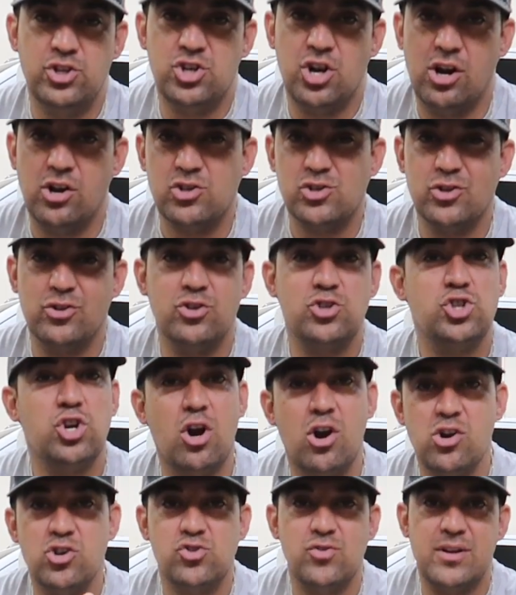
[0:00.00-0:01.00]
charge. So the
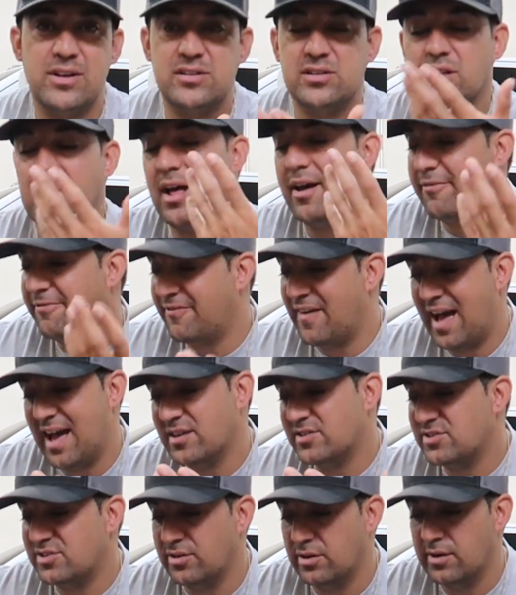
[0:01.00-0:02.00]
charge rate's a lot
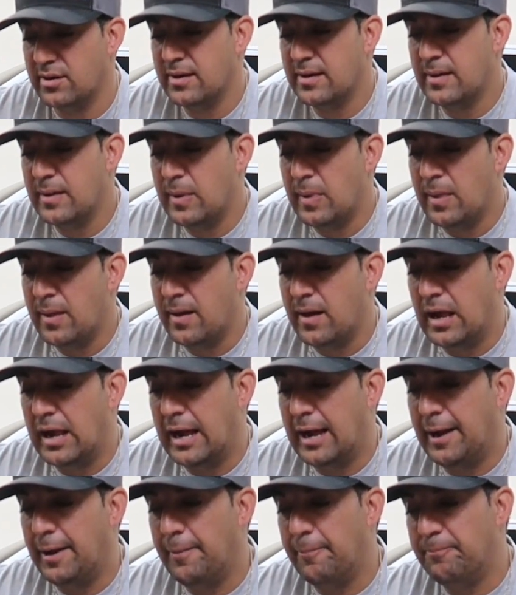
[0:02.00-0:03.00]
faster.
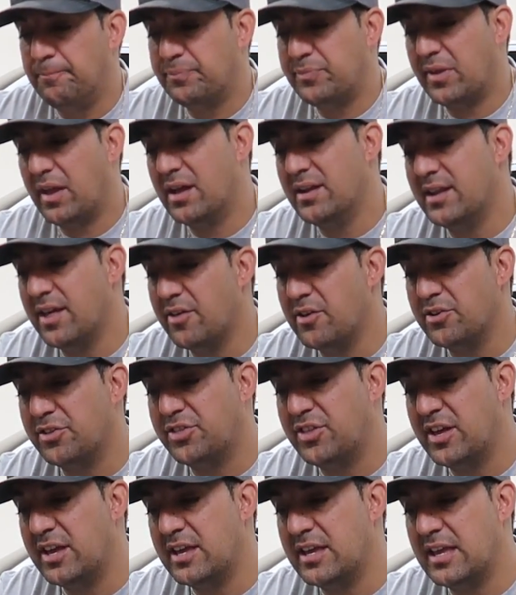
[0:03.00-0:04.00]
Another
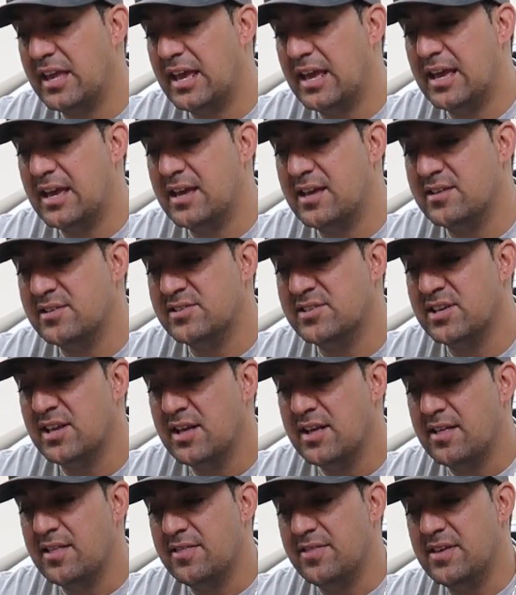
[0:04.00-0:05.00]
thing is
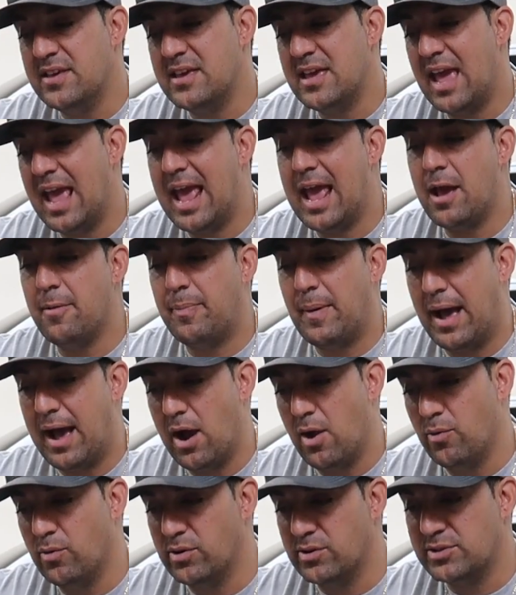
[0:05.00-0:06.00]
the amp
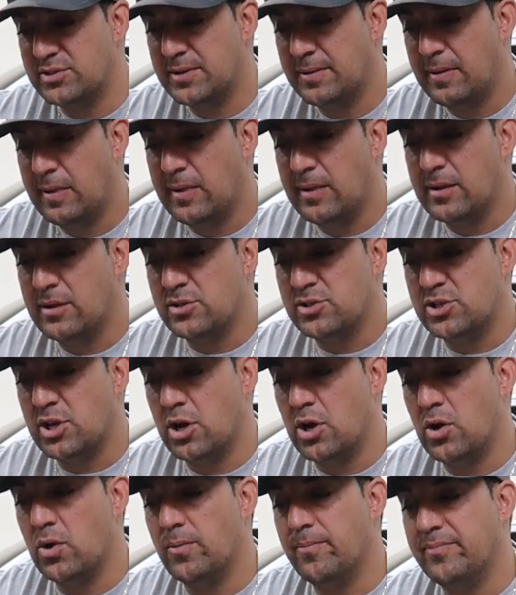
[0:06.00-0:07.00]
hours.
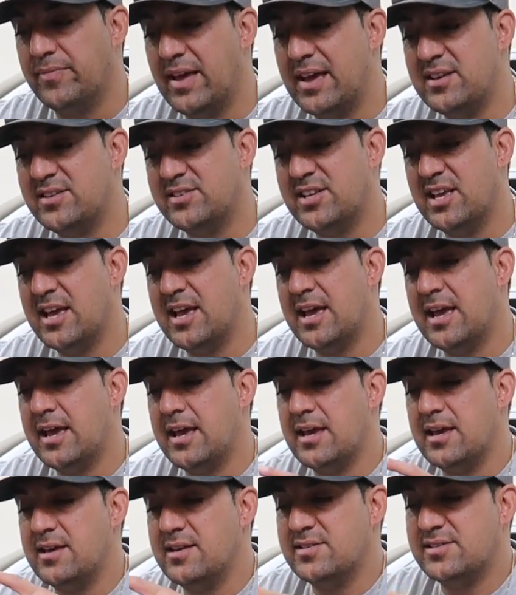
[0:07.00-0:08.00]
So they
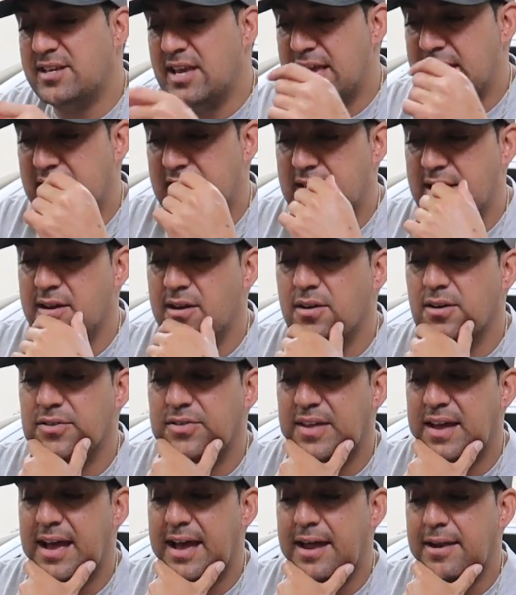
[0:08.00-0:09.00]
say, he's saying here
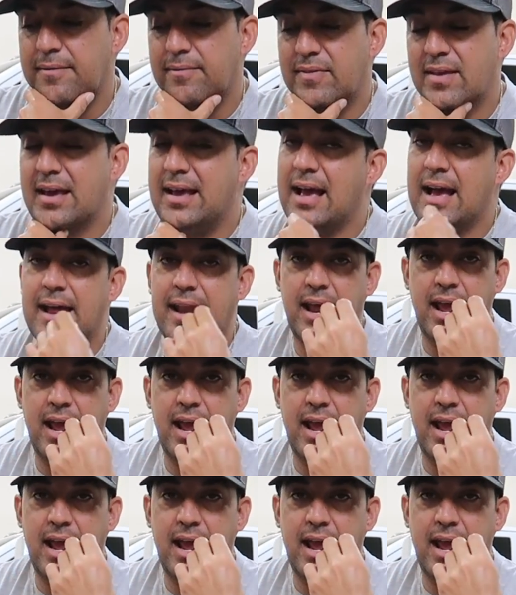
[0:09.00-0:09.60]
that they got